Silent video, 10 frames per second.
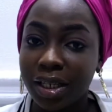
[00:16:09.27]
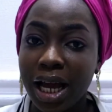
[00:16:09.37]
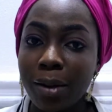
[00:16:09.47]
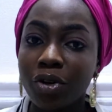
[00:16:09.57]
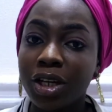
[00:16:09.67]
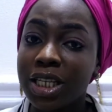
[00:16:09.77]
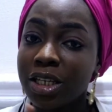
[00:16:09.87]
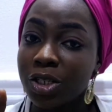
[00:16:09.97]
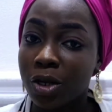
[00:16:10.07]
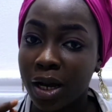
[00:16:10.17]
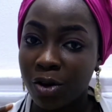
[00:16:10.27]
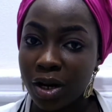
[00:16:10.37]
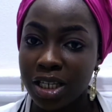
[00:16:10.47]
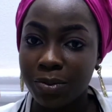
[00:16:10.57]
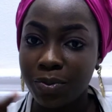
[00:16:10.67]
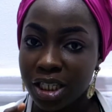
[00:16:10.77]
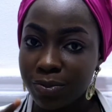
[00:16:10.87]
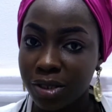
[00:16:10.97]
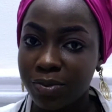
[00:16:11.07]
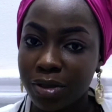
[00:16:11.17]
I'm doing a series on my NYC.
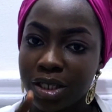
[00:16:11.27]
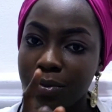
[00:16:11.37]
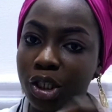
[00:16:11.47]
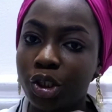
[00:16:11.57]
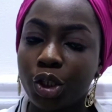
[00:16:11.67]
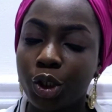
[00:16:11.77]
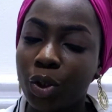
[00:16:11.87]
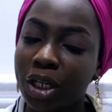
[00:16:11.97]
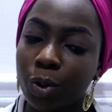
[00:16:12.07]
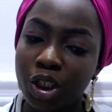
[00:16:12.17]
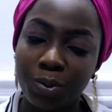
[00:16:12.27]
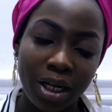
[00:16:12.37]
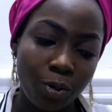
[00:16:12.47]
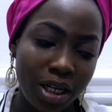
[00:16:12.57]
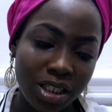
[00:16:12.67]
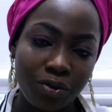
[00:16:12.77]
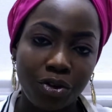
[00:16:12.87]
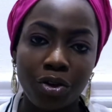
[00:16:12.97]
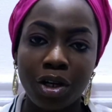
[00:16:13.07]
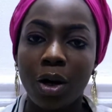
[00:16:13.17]
Please make sure you go and watch my NYC
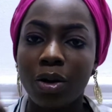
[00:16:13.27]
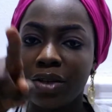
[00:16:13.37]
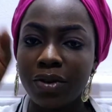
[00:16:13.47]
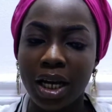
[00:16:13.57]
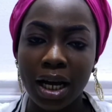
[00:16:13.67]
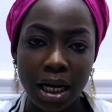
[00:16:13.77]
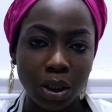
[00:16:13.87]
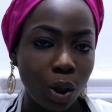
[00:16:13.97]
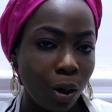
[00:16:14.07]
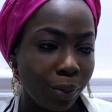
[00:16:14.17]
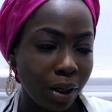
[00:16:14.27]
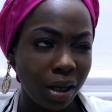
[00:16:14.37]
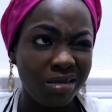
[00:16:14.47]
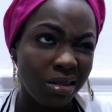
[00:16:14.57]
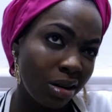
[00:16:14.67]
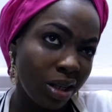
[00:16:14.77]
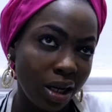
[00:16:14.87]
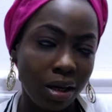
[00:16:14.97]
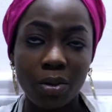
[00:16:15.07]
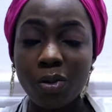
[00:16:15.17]
video. I'll leave the card up here or
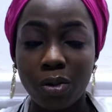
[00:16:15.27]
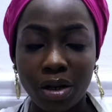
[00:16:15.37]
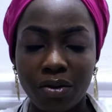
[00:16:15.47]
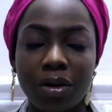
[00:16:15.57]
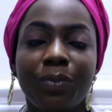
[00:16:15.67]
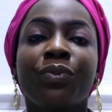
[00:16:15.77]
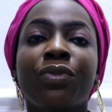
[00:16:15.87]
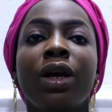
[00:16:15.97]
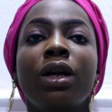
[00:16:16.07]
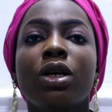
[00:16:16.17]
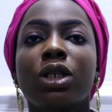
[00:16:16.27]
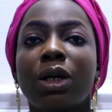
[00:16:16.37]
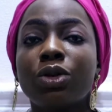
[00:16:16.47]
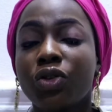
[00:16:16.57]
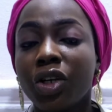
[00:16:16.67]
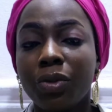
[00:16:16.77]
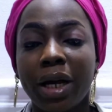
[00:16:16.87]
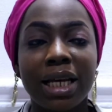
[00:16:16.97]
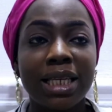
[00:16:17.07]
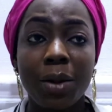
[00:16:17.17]
here, whatever. So I
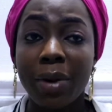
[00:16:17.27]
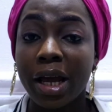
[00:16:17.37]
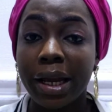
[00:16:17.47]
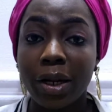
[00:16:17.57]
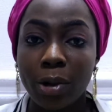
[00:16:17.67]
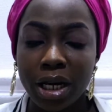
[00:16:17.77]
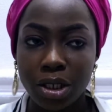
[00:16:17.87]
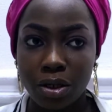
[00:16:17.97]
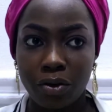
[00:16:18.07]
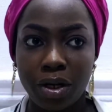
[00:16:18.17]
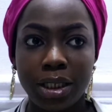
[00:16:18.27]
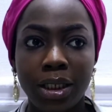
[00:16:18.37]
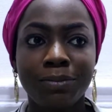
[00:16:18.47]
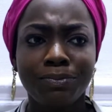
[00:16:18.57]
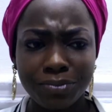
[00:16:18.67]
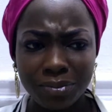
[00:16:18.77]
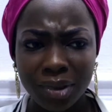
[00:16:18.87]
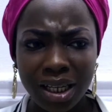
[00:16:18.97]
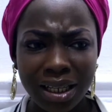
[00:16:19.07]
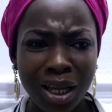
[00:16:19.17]
started my NYC already.
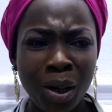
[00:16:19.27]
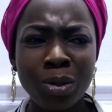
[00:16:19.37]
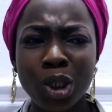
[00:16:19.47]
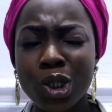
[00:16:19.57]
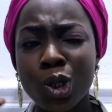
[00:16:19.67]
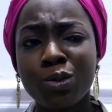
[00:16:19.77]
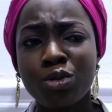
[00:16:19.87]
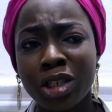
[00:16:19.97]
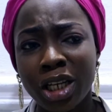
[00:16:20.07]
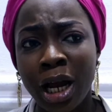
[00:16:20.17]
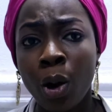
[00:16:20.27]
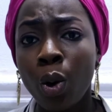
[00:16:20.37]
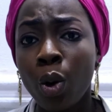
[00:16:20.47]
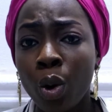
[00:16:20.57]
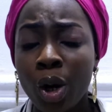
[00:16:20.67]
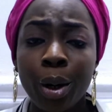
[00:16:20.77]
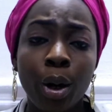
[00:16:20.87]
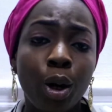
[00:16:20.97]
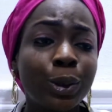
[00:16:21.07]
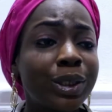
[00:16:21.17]
Then I just called me one day that, oh,
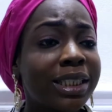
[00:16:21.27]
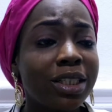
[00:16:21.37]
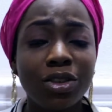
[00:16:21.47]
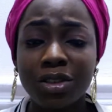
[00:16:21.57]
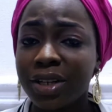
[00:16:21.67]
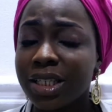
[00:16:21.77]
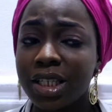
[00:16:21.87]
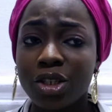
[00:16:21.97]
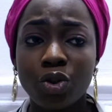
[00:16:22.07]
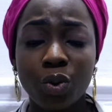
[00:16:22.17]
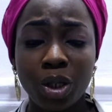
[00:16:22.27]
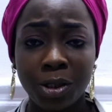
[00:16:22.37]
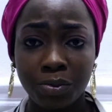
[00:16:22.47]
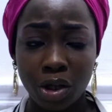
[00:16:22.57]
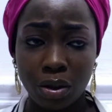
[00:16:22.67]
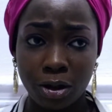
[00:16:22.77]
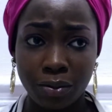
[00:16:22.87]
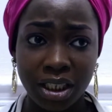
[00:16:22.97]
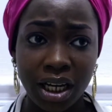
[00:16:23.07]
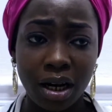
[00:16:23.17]
Osun State University is doing
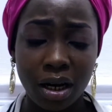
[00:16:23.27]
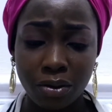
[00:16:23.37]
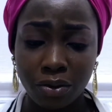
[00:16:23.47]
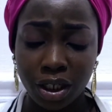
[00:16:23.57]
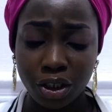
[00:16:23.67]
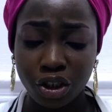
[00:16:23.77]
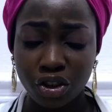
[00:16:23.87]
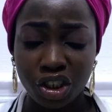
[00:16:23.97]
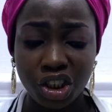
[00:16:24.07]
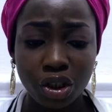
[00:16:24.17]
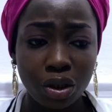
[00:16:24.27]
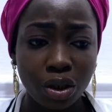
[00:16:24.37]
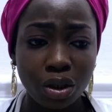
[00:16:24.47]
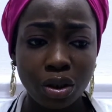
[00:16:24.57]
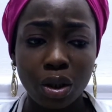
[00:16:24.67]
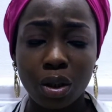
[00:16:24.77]
their registration,